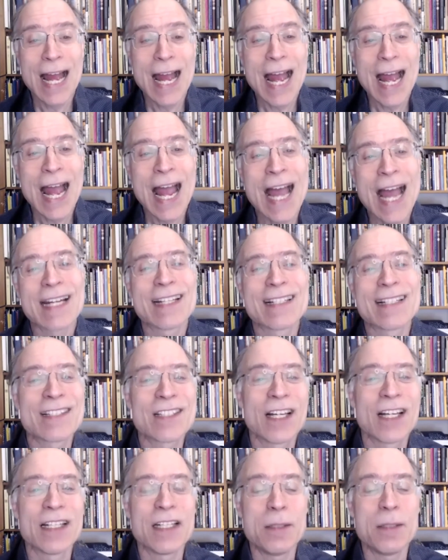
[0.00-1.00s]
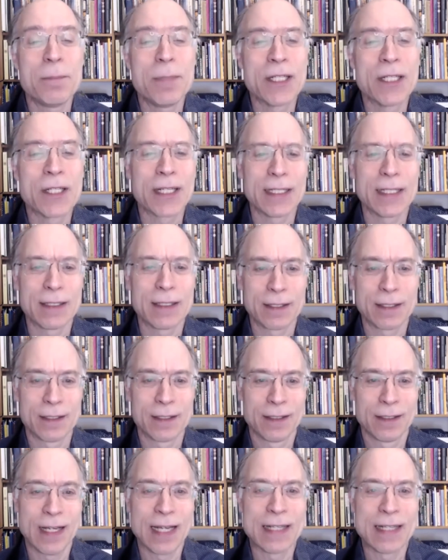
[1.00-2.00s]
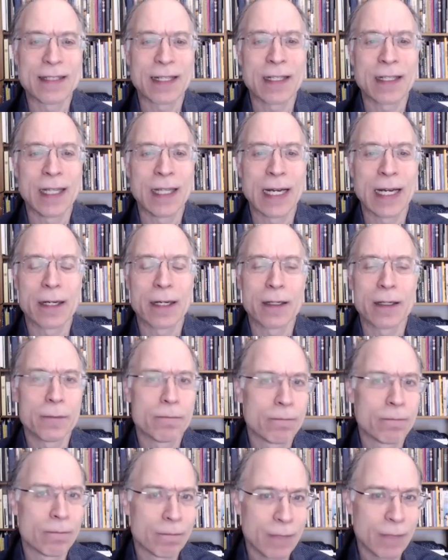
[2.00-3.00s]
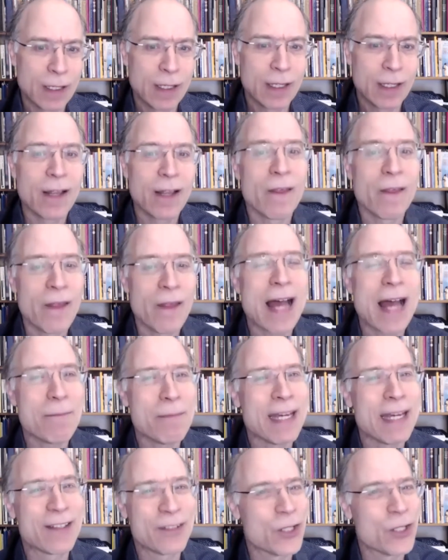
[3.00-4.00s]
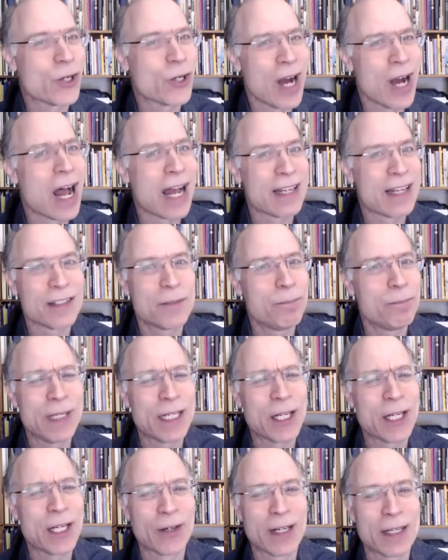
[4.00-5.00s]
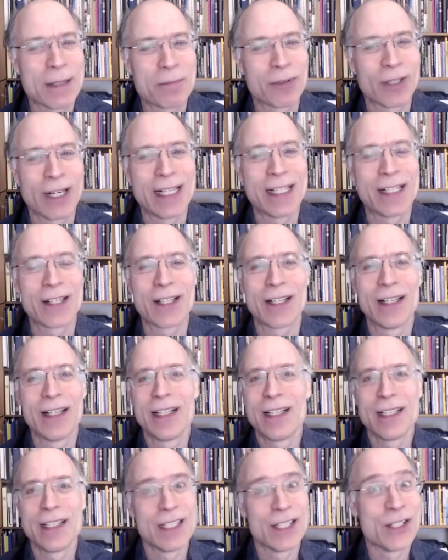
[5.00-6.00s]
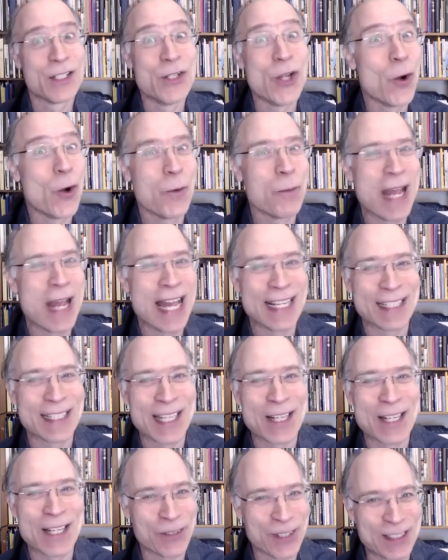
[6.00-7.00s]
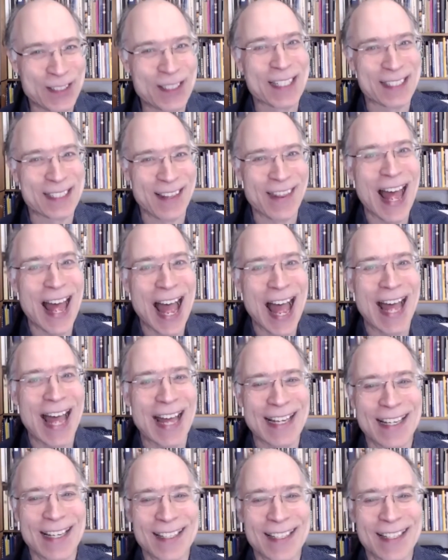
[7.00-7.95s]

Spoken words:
Hanne studied Birgit and declared, "That makes your eyes bigger and brighter. No man can resist that."